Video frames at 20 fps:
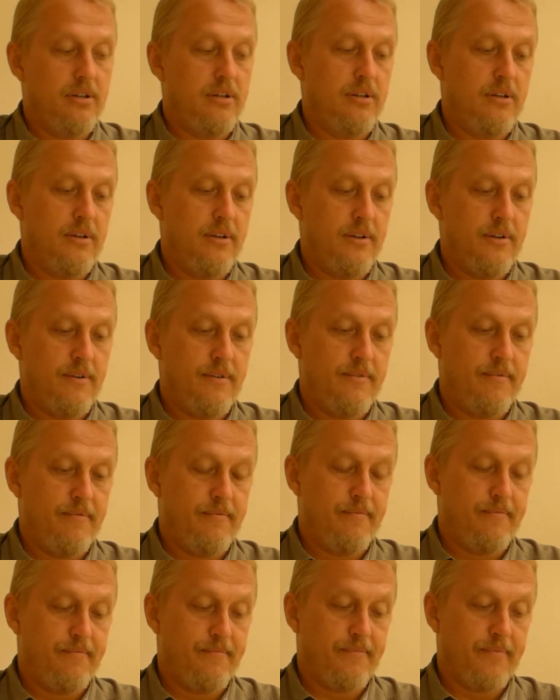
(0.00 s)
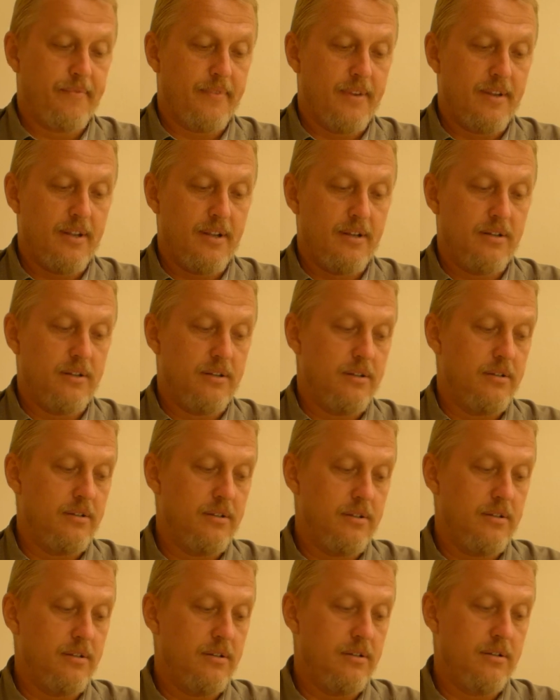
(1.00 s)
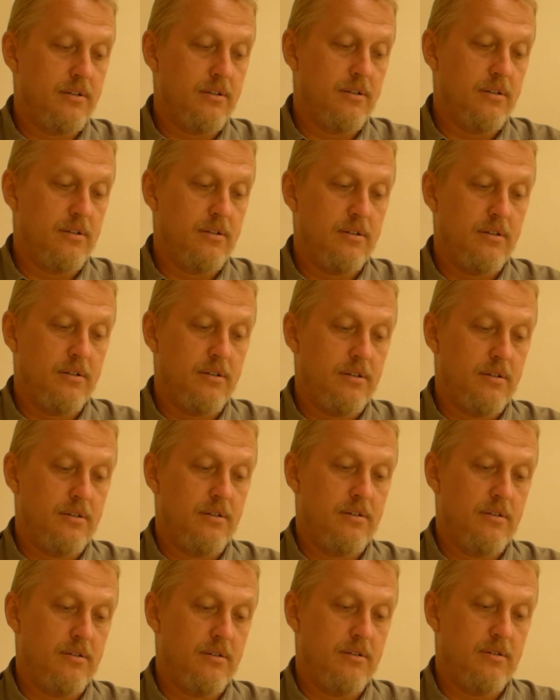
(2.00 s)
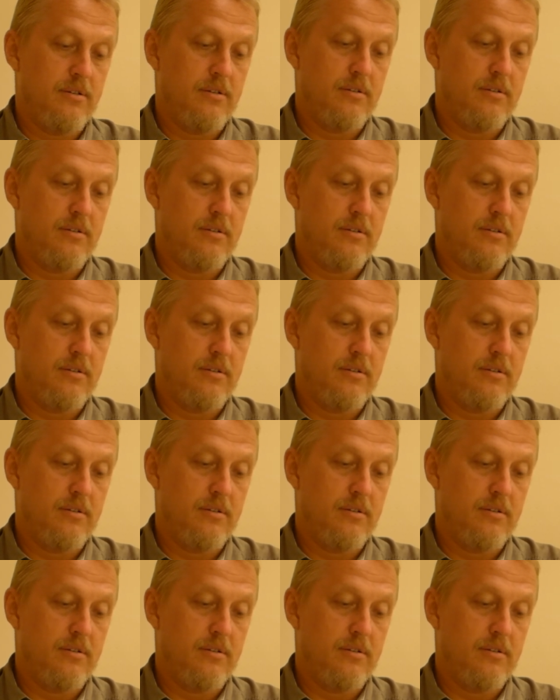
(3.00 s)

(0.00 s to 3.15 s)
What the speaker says: Nobody speaks.